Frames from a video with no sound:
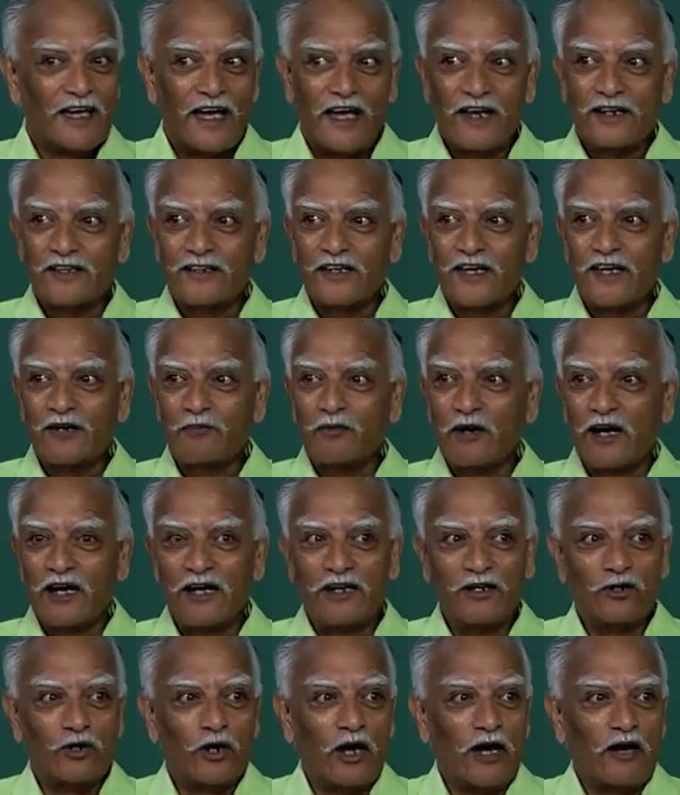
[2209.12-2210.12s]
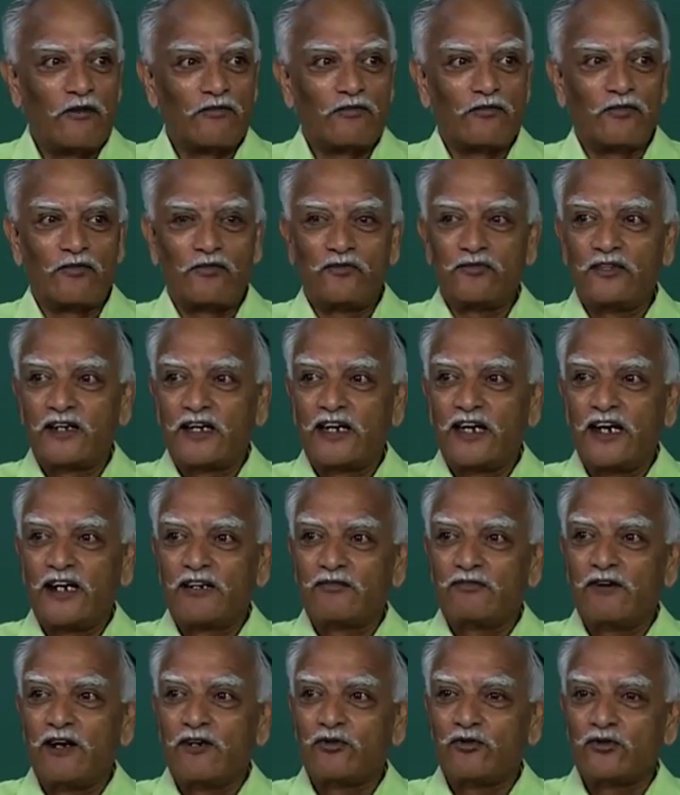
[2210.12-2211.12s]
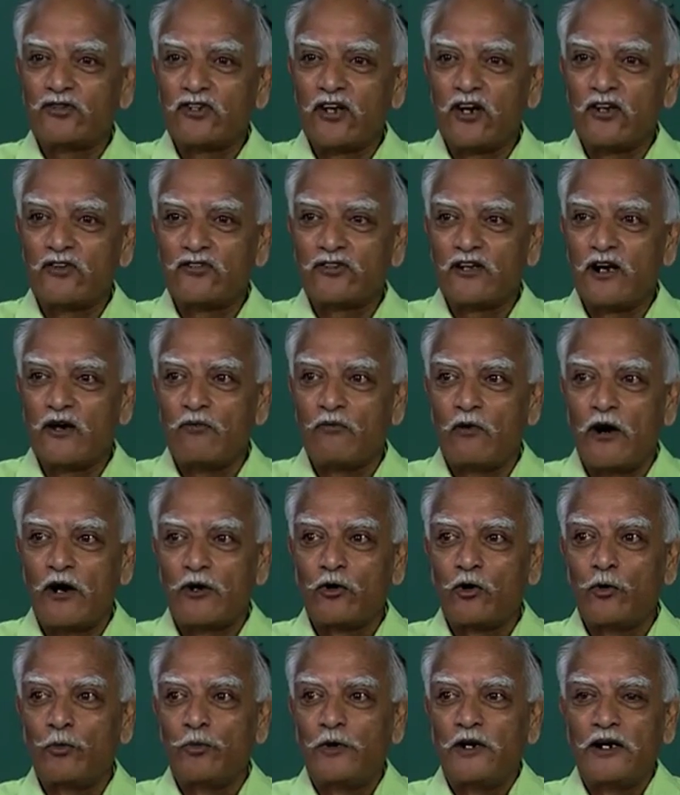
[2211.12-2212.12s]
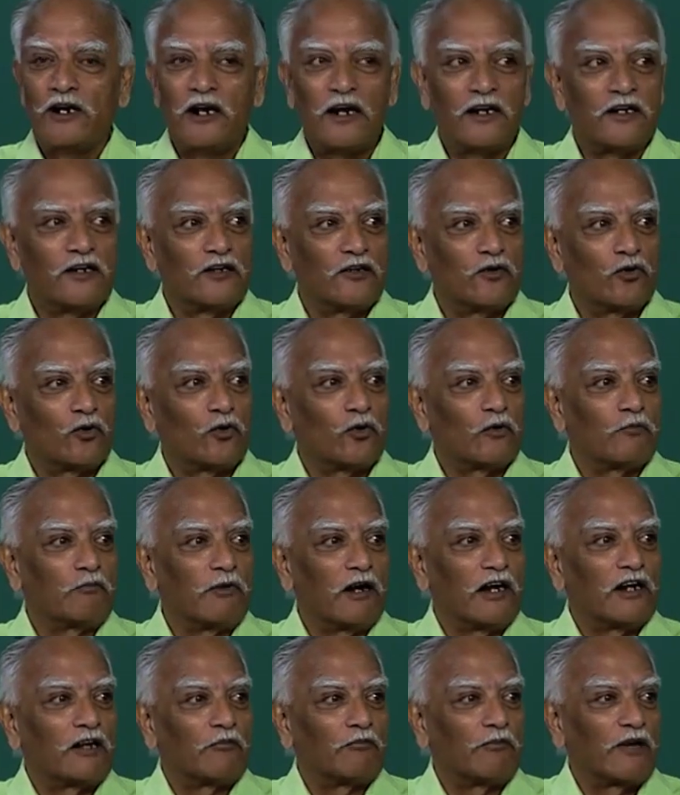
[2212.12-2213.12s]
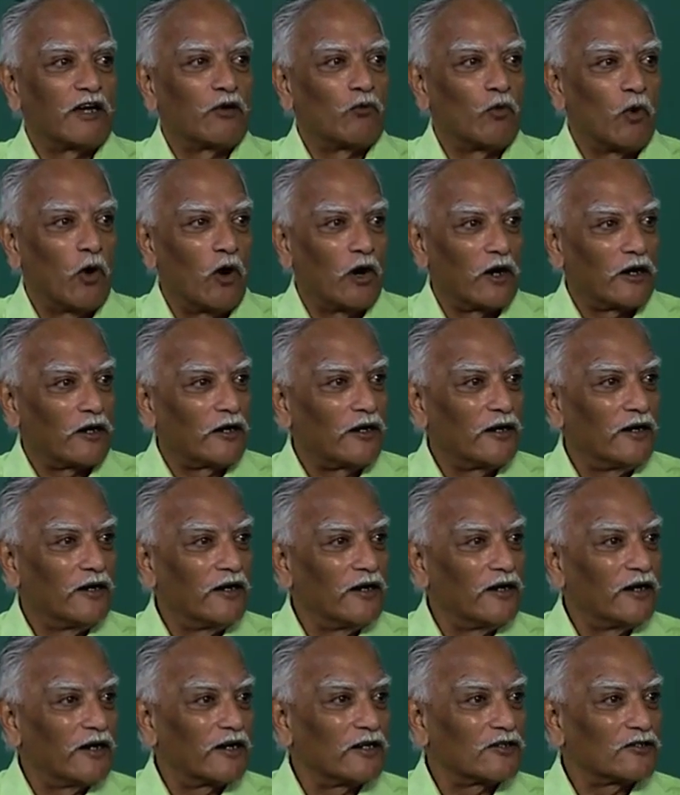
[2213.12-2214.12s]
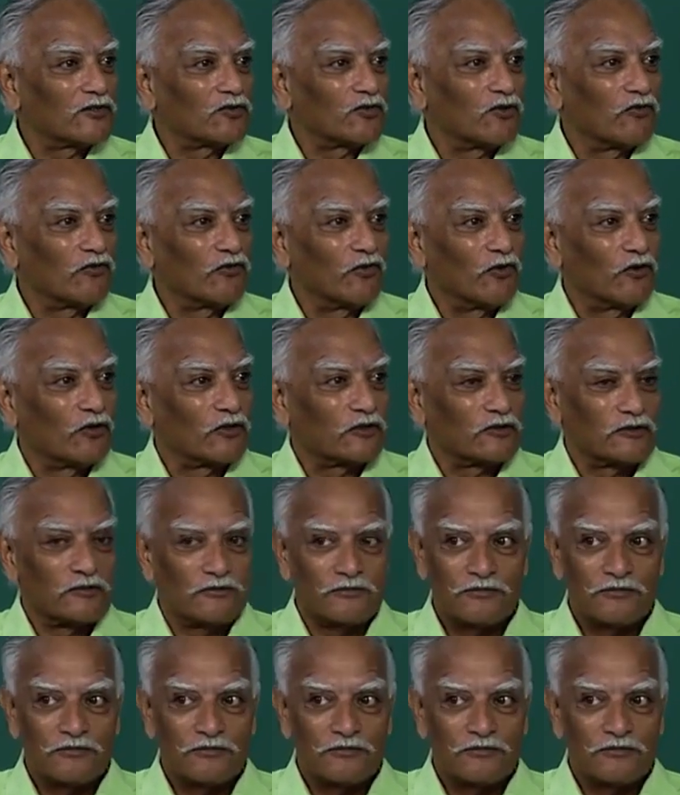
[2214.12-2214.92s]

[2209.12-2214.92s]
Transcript: and thereby you have the gateway to Jerusalem wide open, and you could build a big war and so forth.